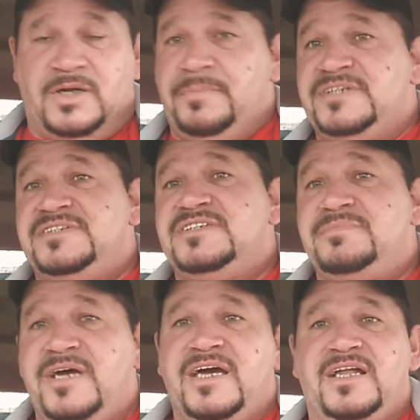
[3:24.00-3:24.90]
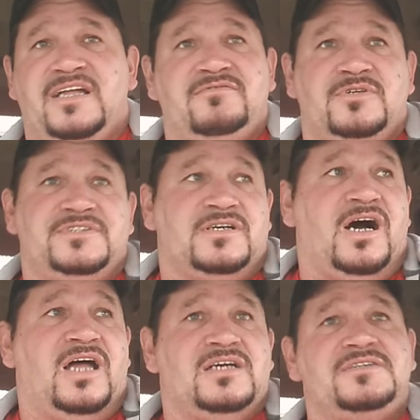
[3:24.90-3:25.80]
businessman and I went to
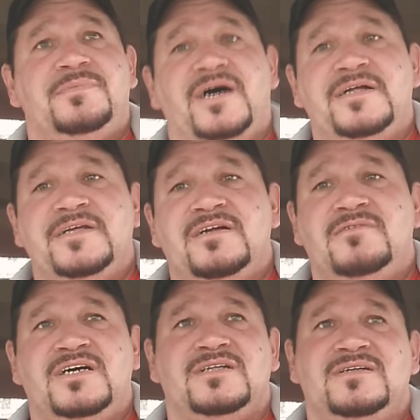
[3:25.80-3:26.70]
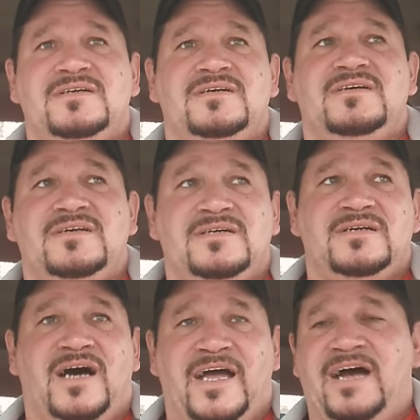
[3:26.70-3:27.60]
college, but you know what?
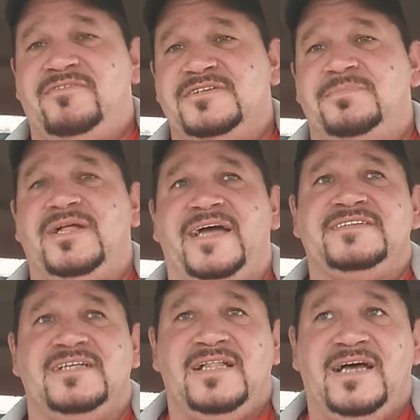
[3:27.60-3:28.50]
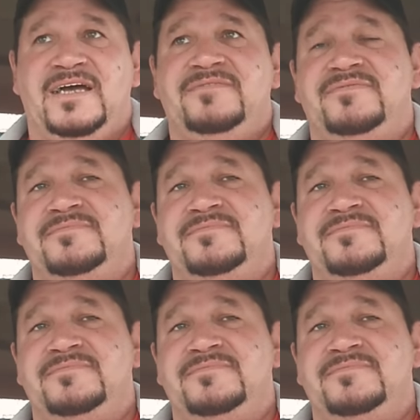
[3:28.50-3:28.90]
I have other plans in life.